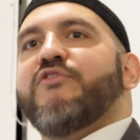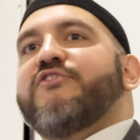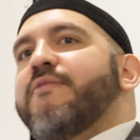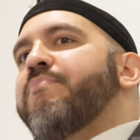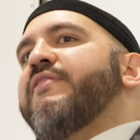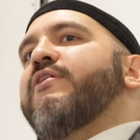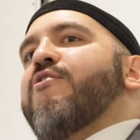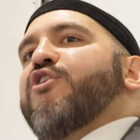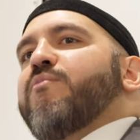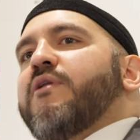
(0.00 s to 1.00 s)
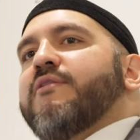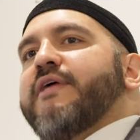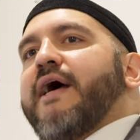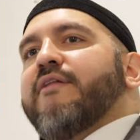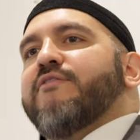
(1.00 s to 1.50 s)
was simply the
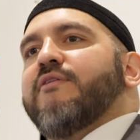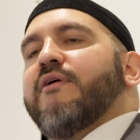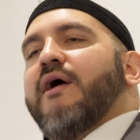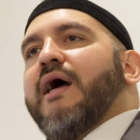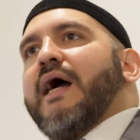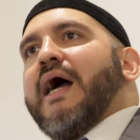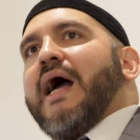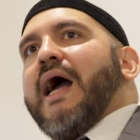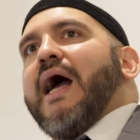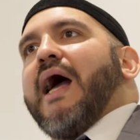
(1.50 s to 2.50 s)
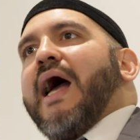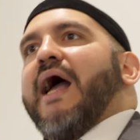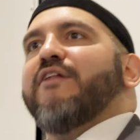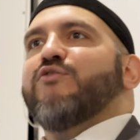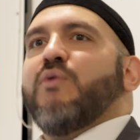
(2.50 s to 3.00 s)
argument that,
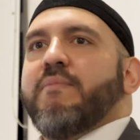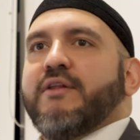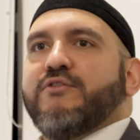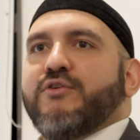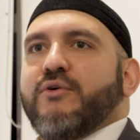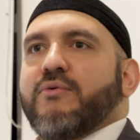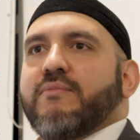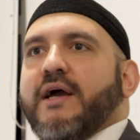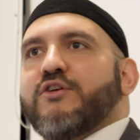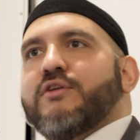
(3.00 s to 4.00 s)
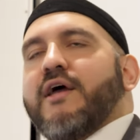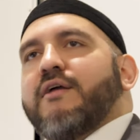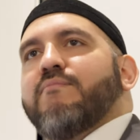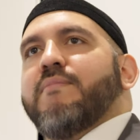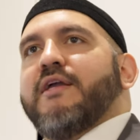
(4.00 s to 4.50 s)
and women too,
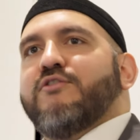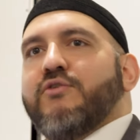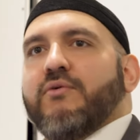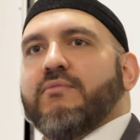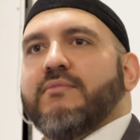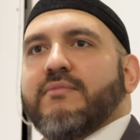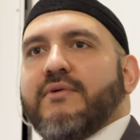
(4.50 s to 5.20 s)
hashtag me too,